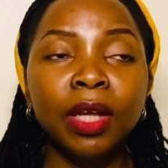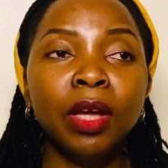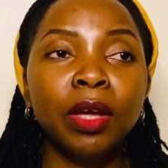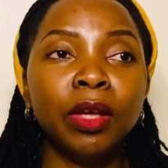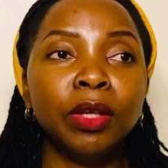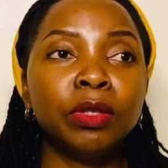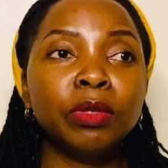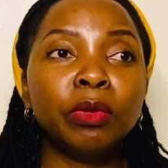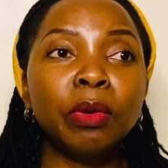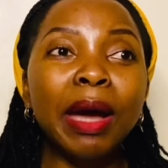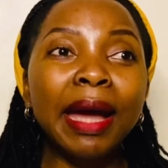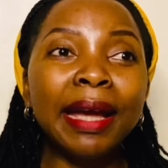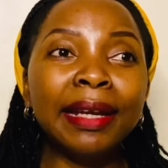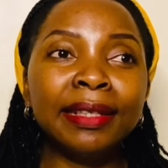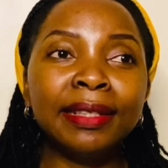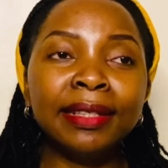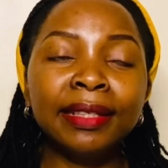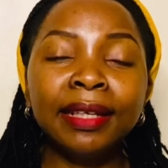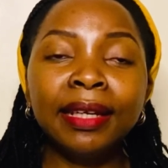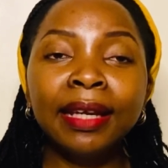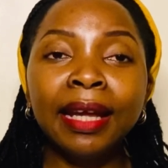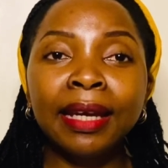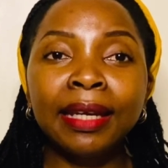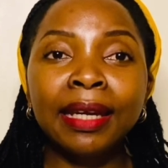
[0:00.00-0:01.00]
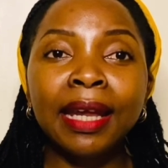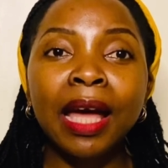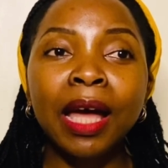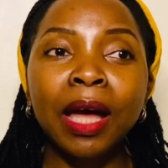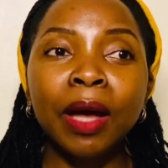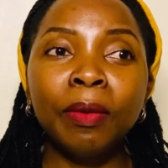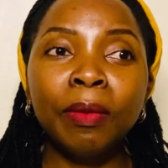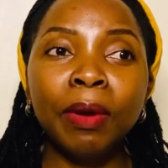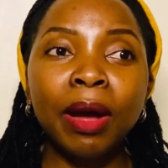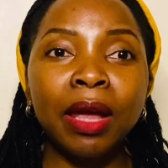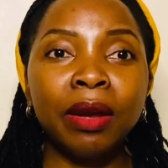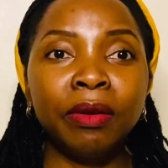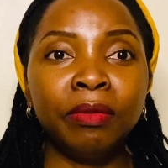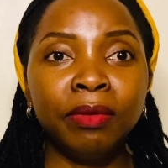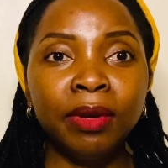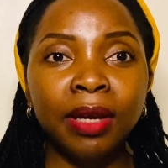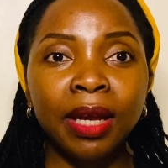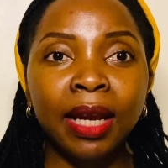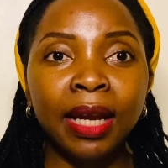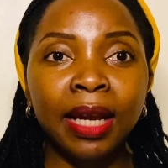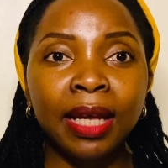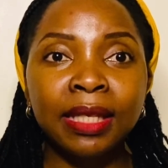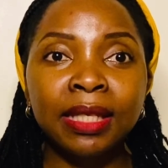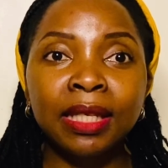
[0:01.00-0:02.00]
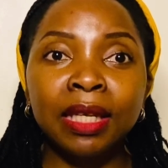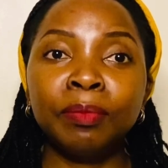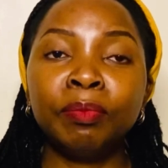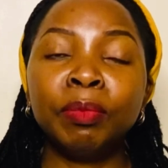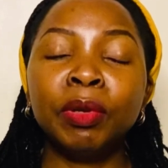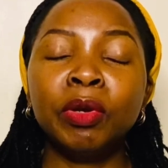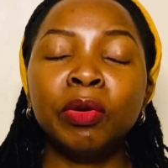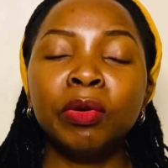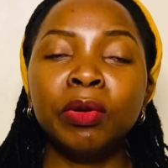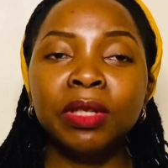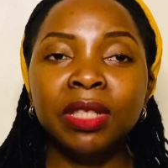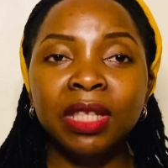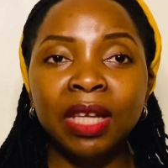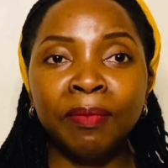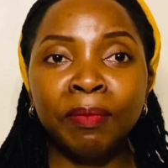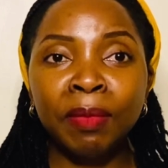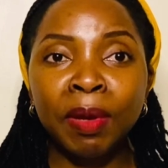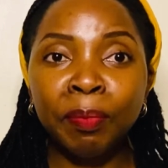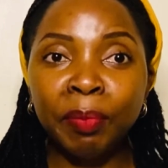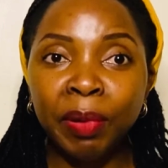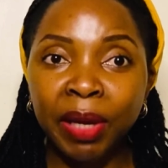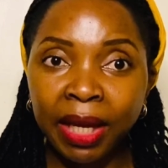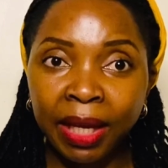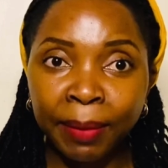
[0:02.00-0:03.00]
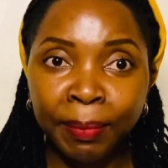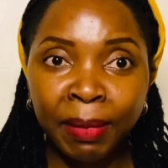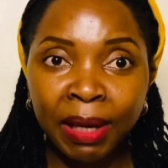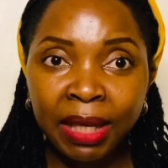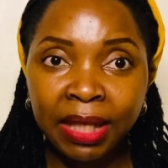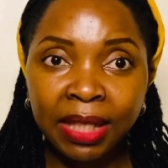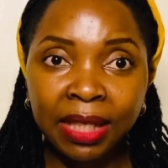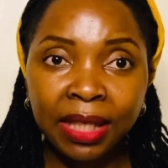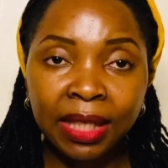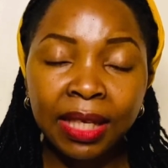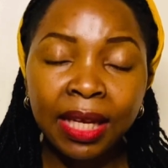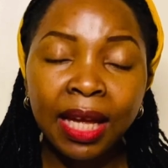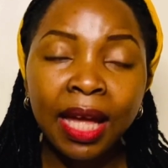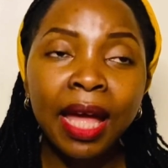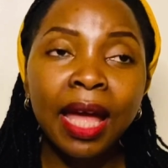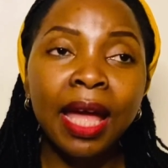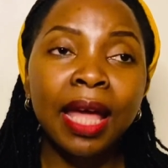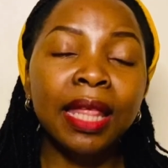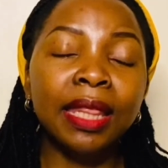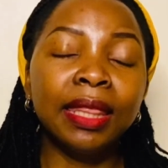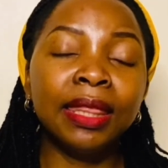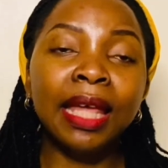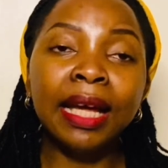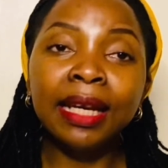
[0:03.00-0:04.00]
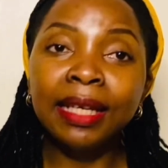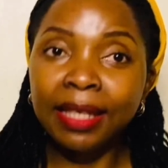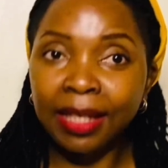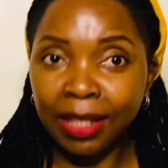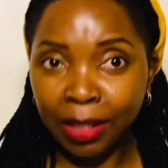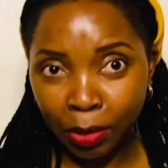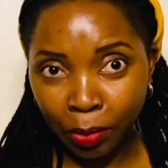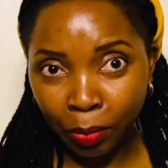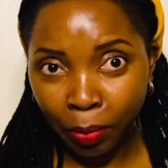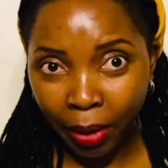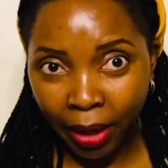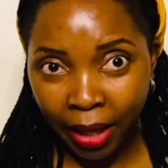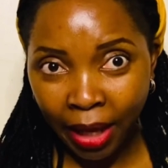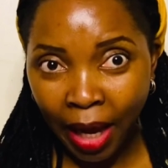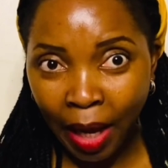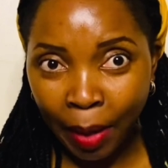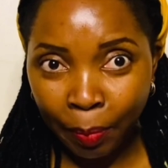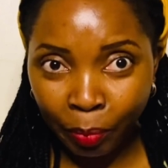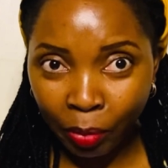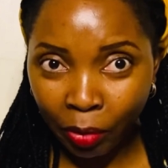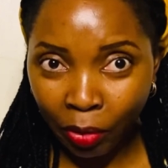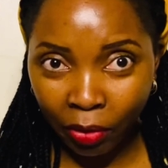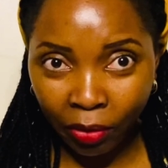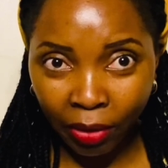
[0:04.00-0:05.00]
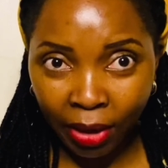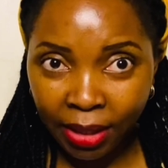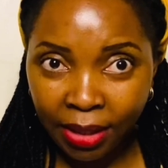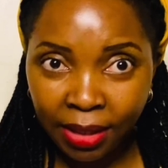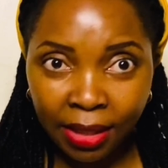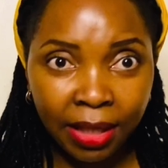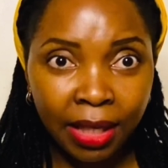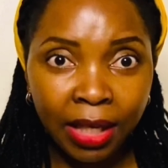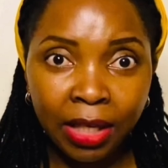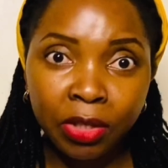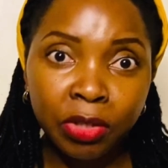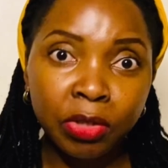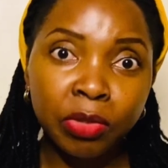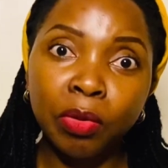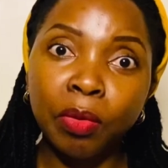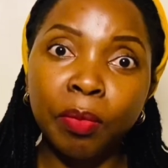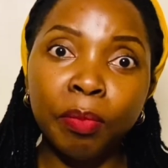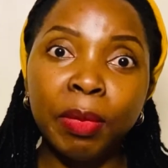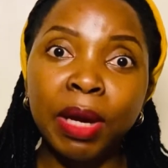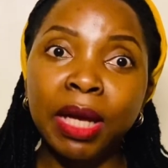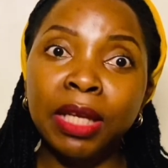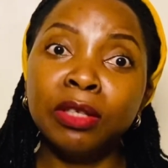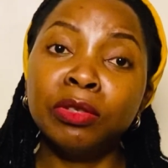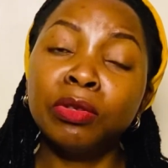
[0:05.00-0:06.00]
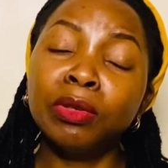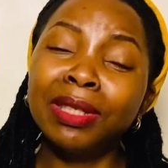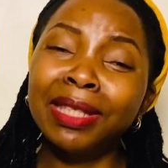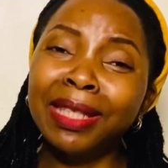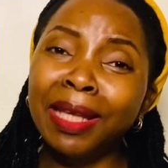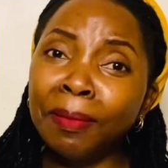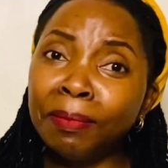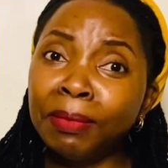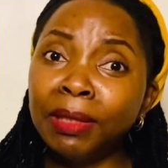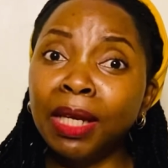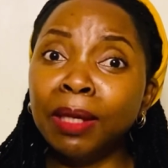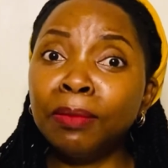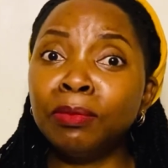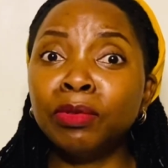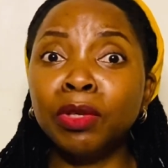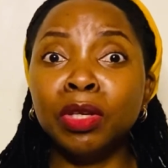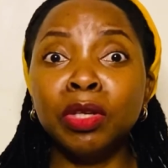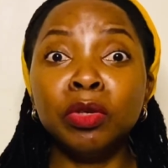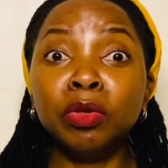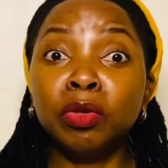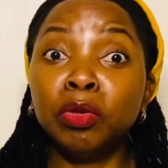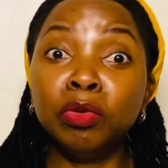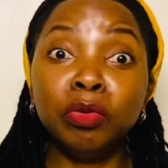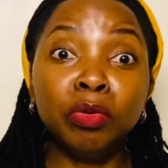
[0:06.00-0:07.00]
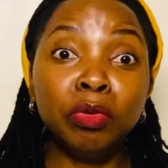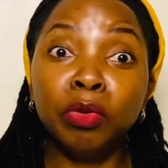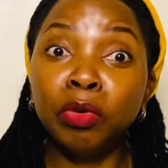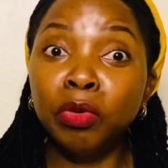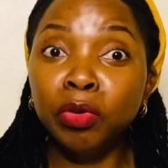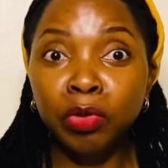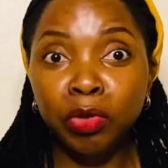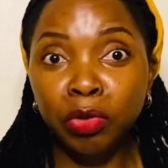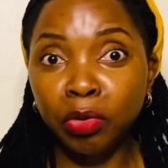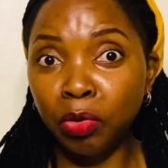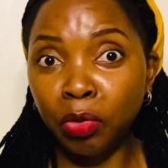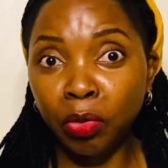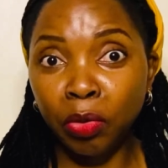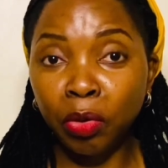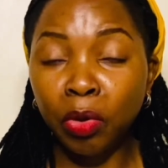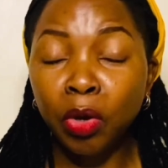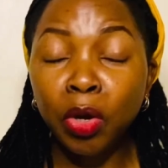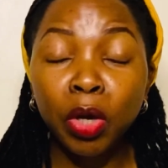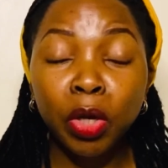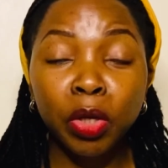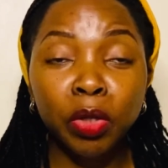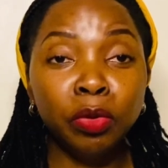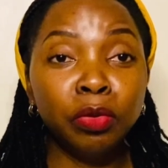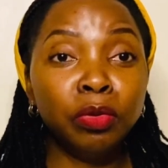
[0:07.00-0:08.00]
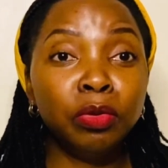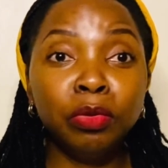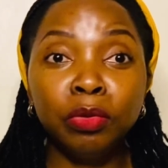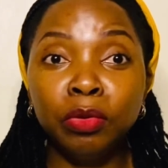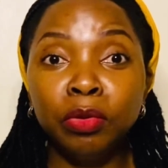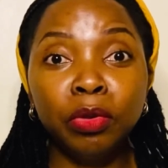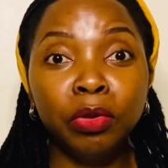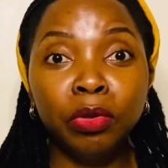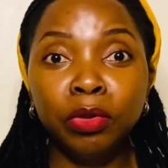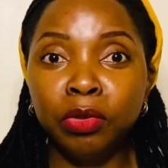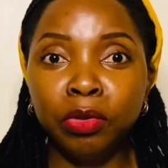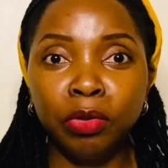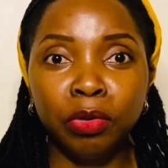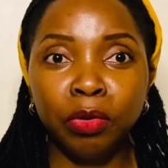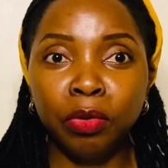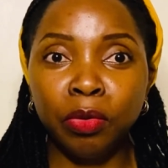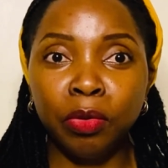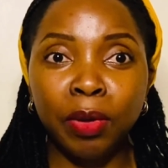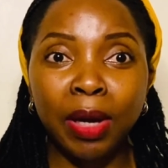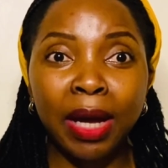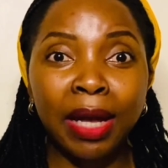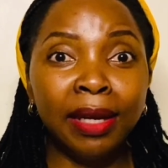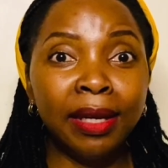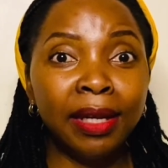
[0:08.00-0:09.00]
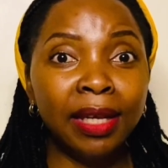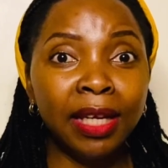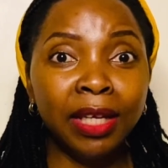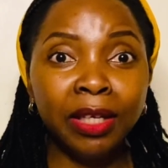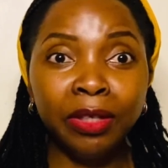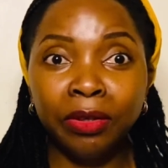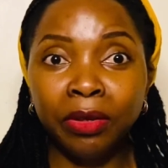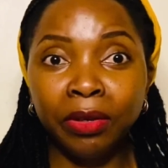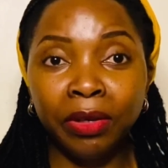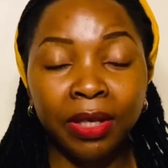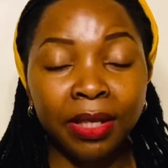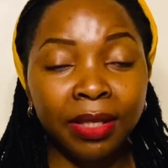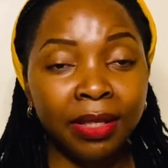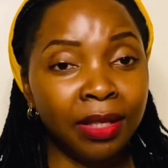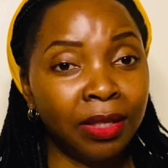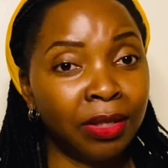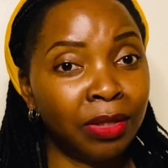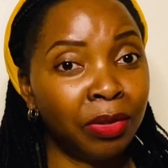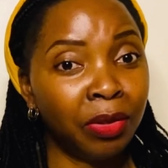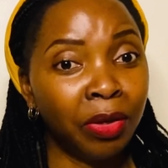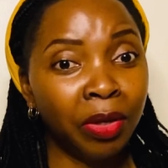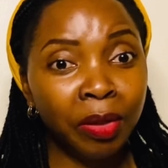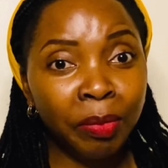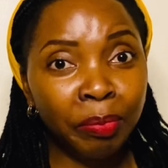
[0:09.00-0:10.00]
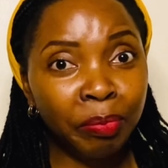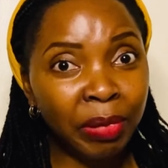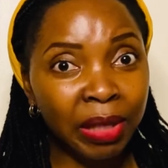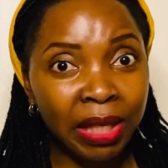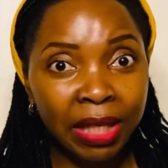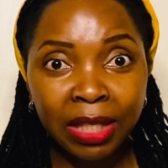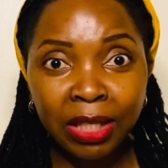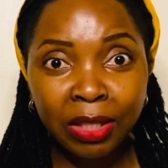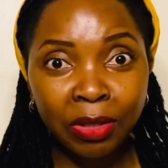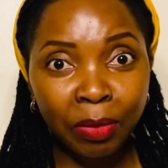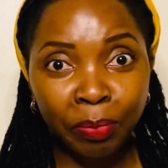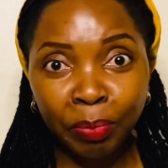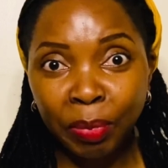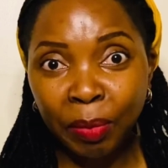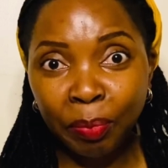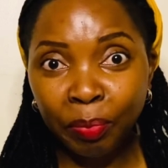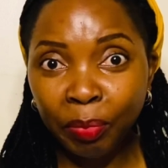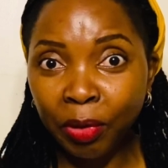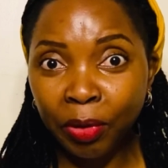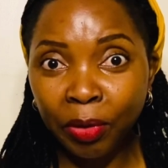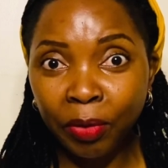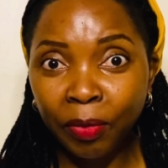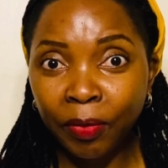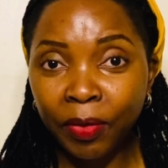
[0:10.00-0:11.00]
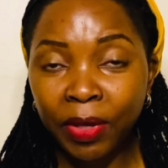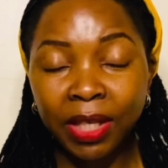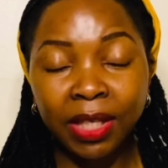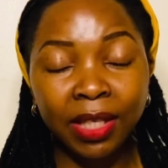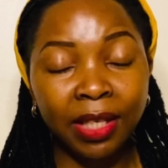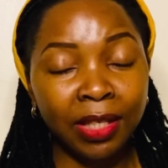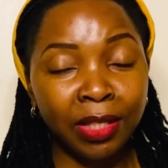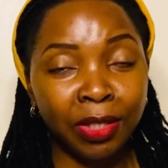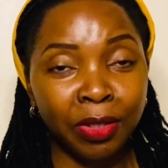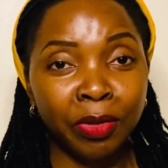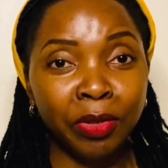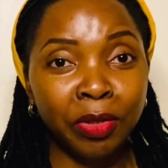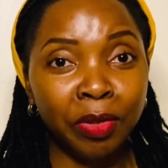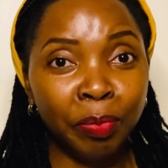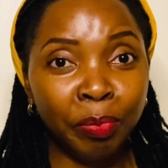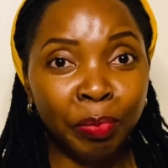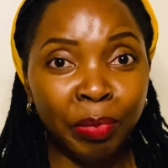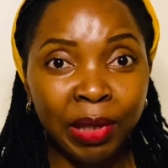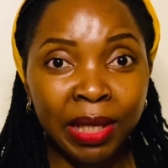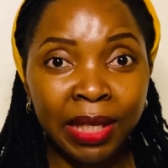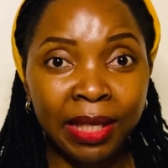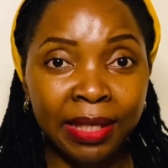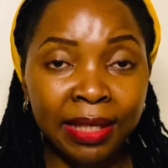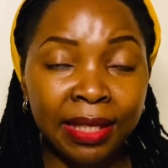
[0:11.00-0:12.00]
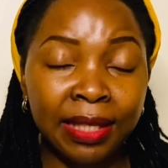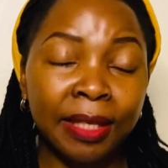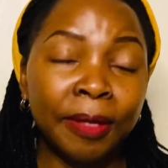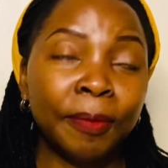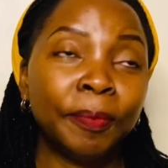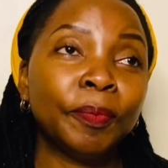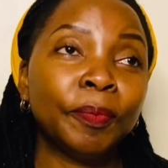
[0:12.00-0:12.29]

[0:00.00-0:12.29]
So I shared how I realized that because I'm a phlegmatic, that is why I procrastinate so much. So sometimes when you do not know, you do not know. And ignorance is not bliss, you people. It is not bliss.